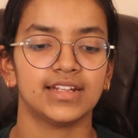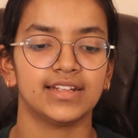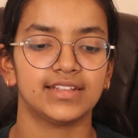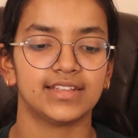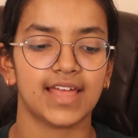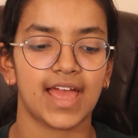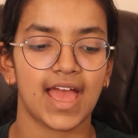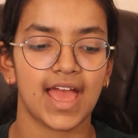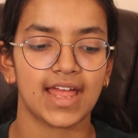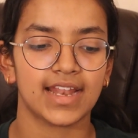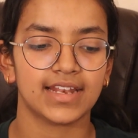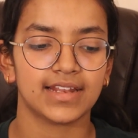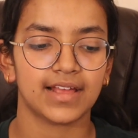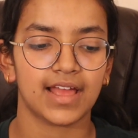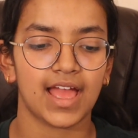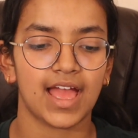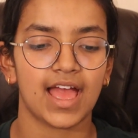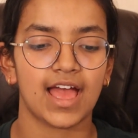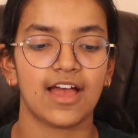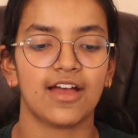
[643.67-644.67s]
that
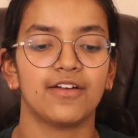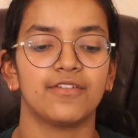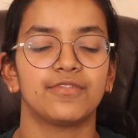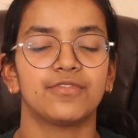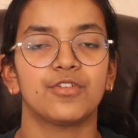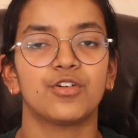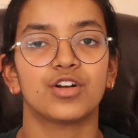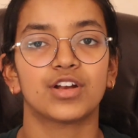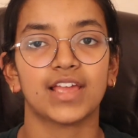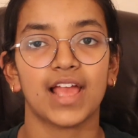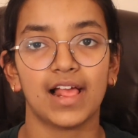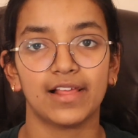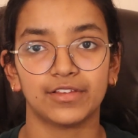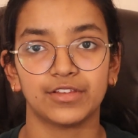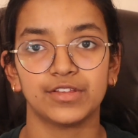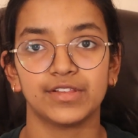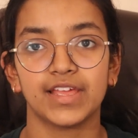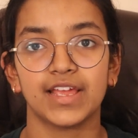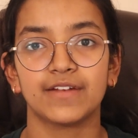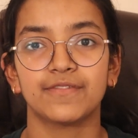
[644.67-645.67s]
have or
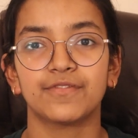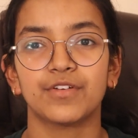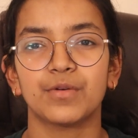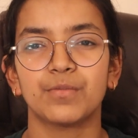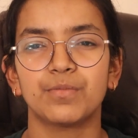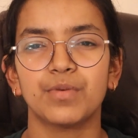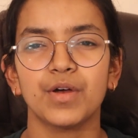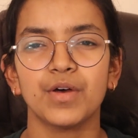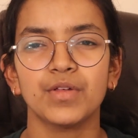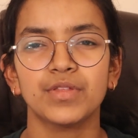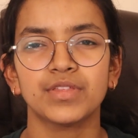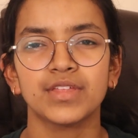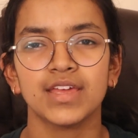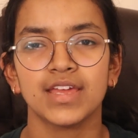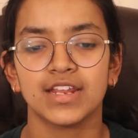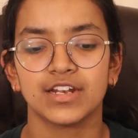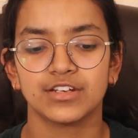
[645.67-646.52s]
calculate for both